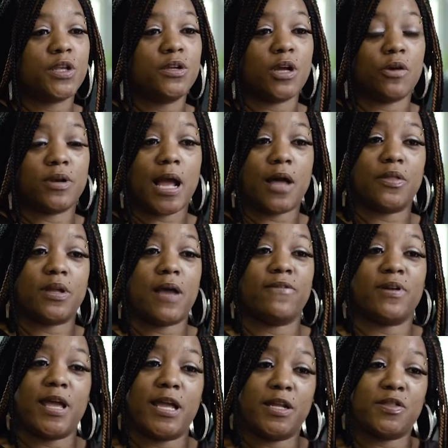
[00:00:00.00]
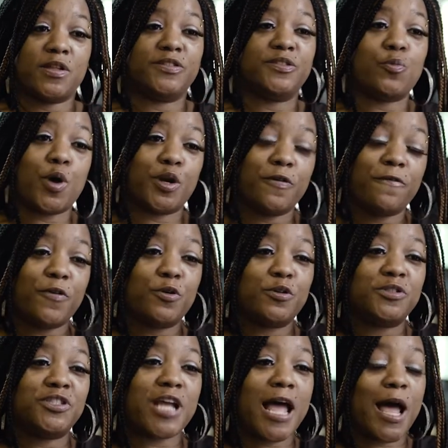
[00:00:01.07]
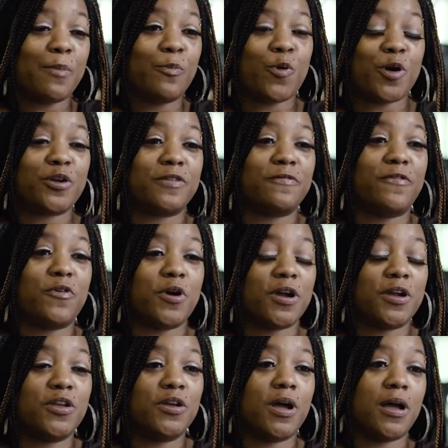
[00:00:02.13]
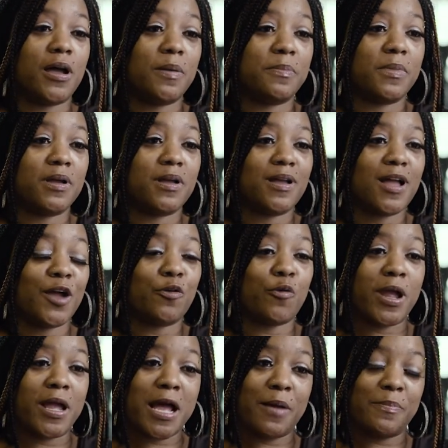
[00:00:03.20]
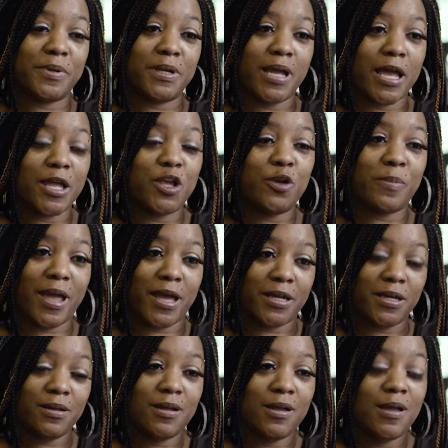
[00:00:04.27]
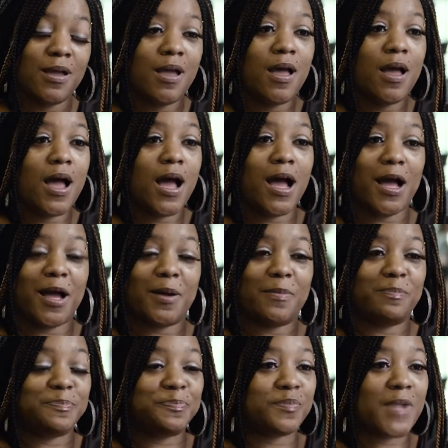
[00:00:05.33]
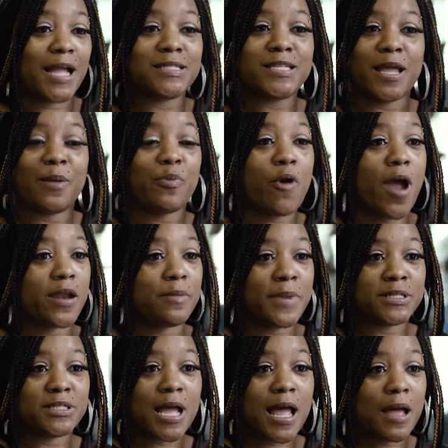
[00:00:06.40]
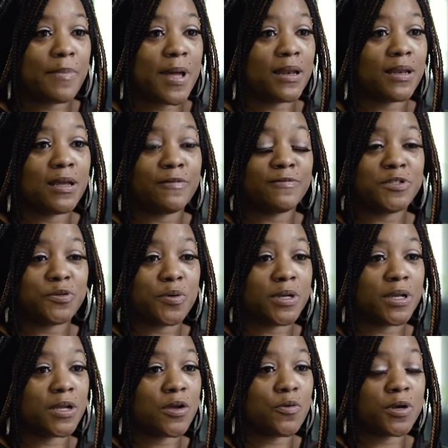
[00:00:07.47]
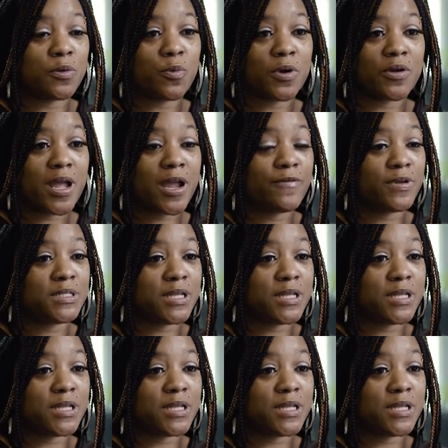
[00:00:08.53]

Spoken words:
You know, now that I've landed this wonderful job working for a great company at Humana, I take pride in my job. I love doing it, going to work every